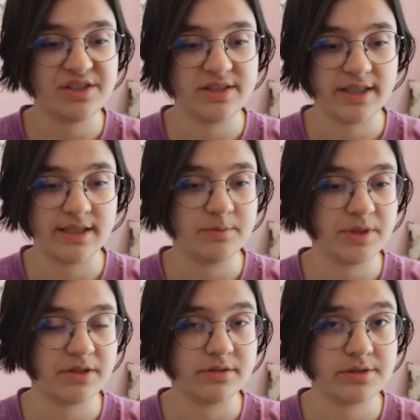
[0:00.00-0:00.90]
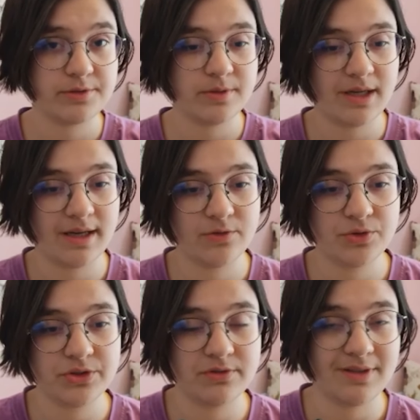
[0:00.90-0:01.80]
again because I
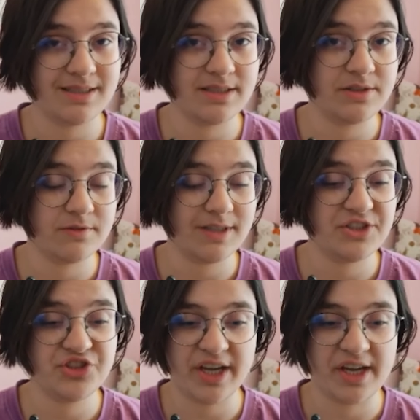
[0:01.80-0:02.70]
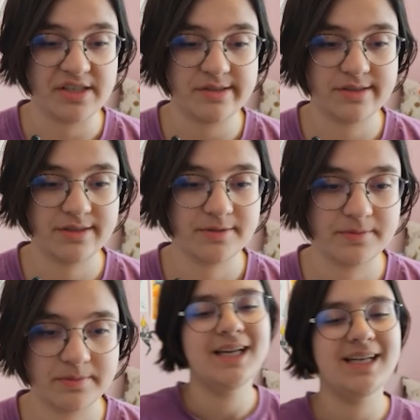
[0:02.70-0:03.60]
wonder what changed.
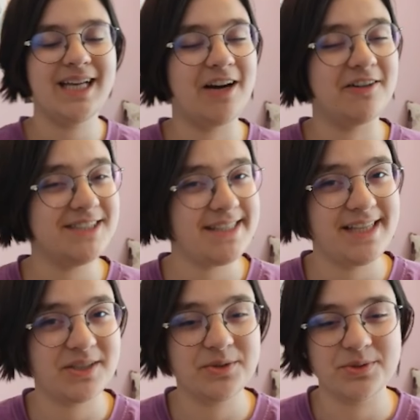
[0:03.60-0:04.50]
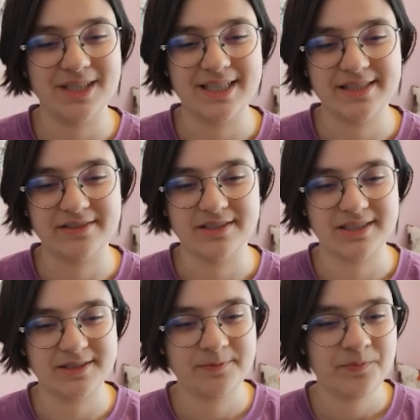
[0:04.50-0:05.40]
Now, that's a cool answer.
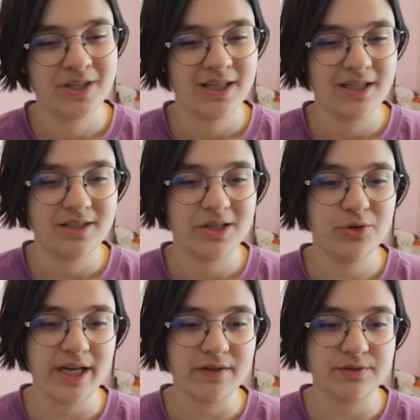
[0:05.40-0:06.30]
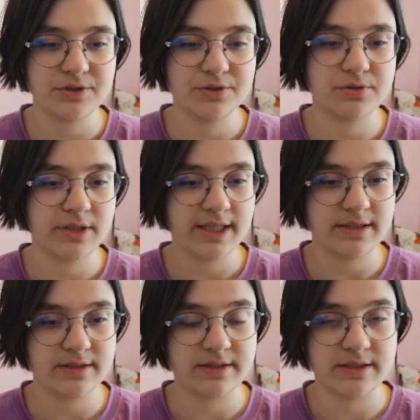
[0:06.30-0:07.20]
You have to rate
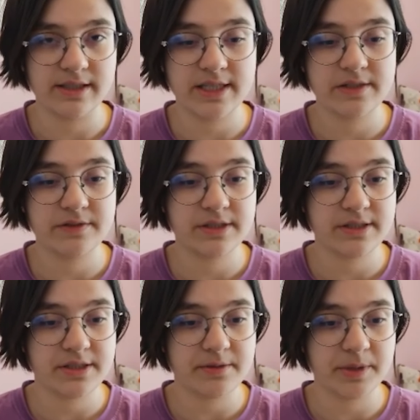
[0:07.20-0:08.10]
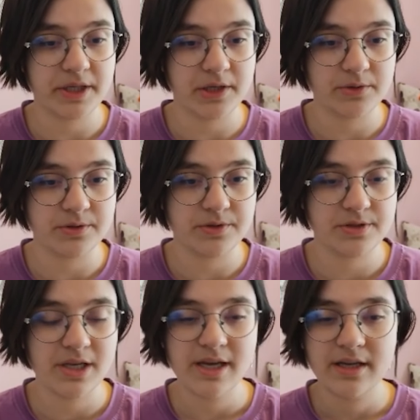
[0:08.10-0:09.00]
the answers here because
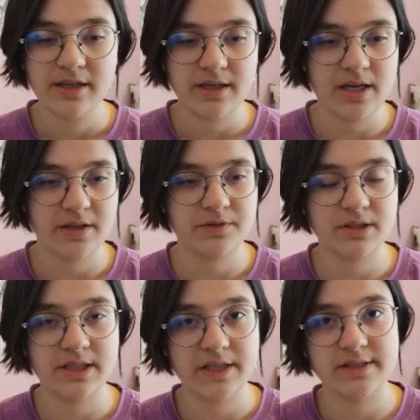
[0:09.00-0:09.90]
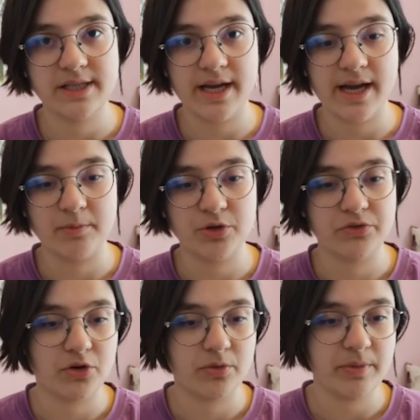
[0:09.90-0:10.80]
it will give AI more
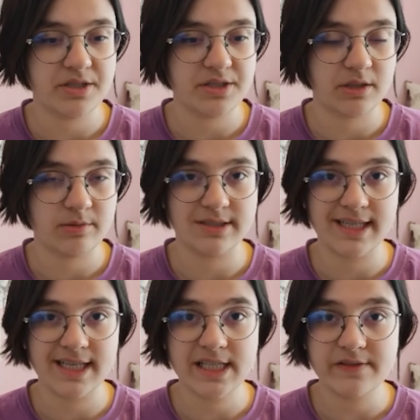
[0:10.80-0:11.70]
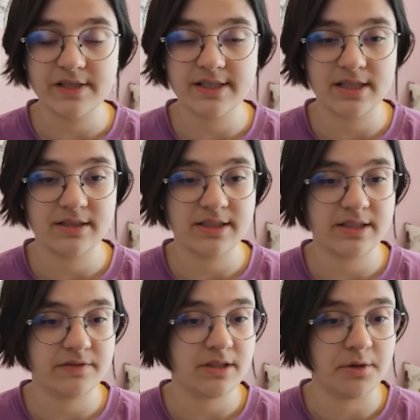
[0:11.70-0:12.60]
information about the answers and it
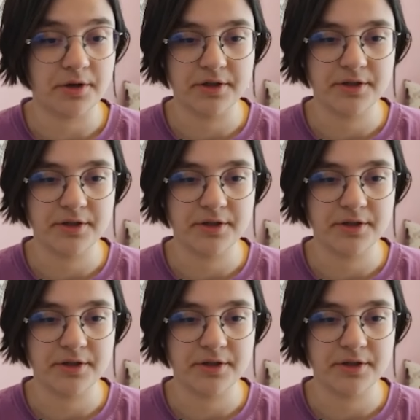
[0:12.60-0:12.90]
will learn.